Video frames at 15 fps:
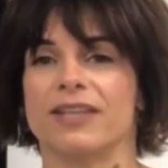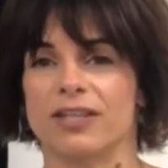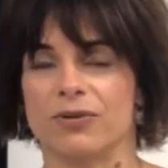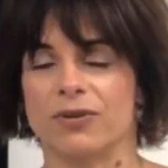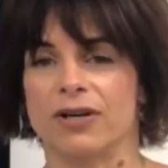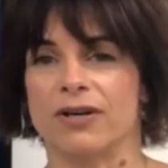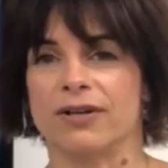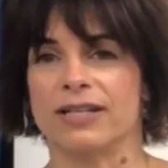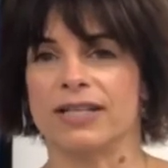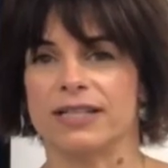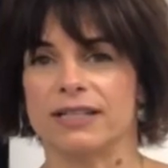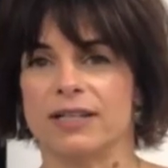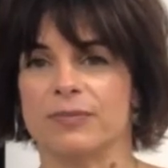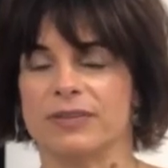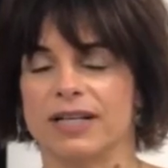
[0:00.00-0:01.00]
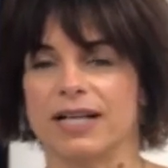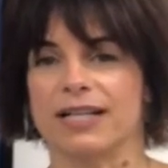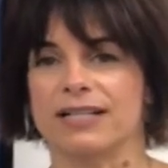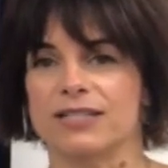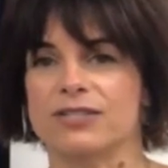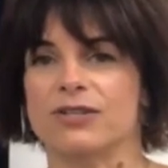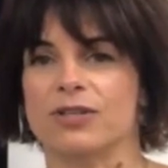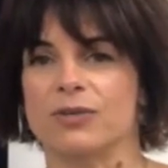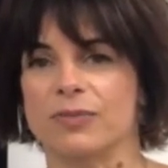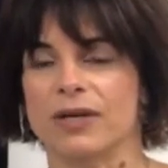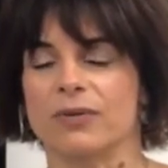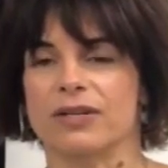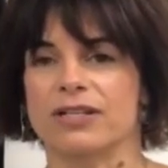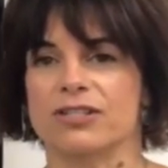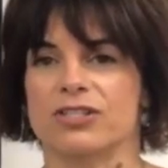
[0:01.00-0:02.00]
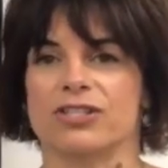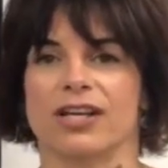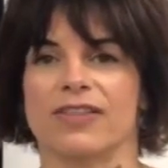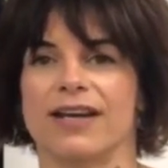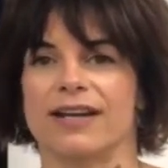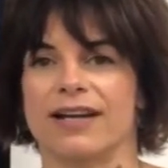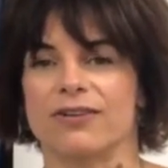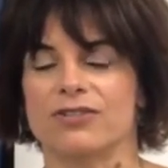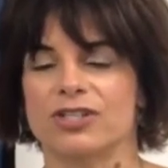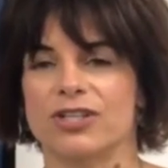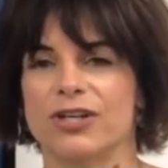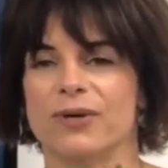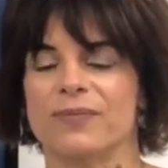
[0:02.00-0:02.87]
that you are in compliance. So you might want to check that out too.